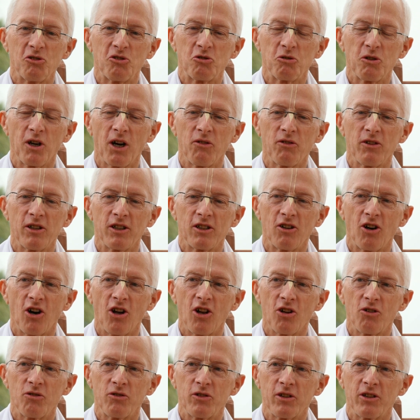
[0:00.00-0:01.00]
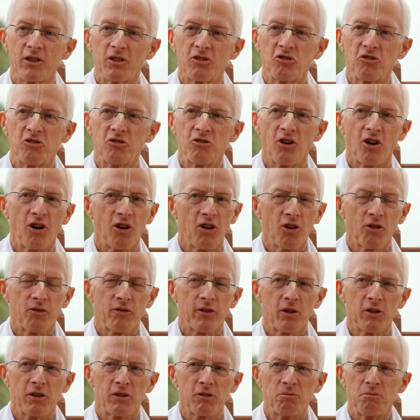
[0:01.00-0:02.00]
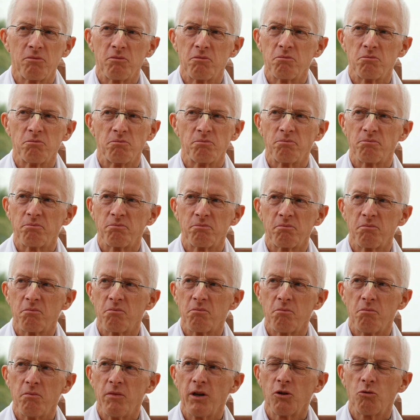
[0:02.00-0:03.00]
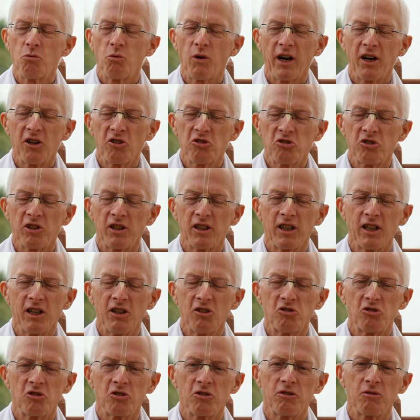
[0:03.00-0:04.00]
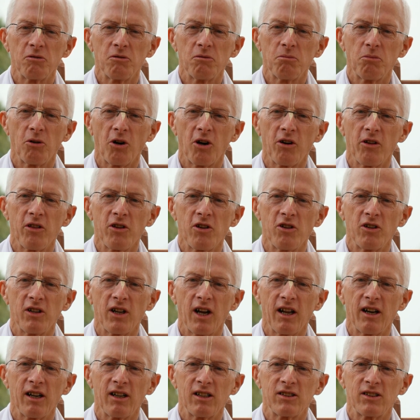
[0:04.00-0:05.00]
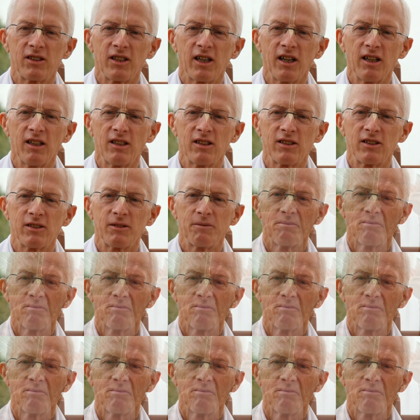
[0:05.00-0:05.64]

traveling all over the Midwest and eastern part of the United States.